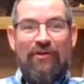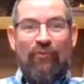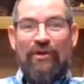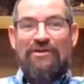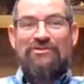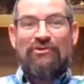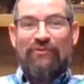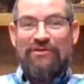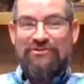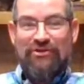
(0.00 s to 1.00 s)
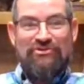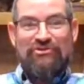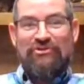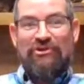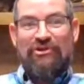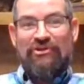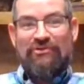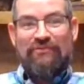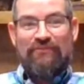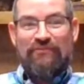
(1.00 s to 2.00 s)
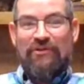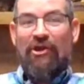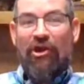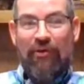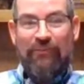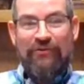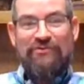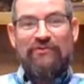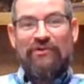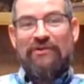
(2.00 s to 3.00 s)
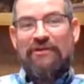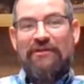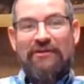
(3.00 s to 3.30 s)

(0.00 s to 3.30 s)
what is your research going to accomplish, really?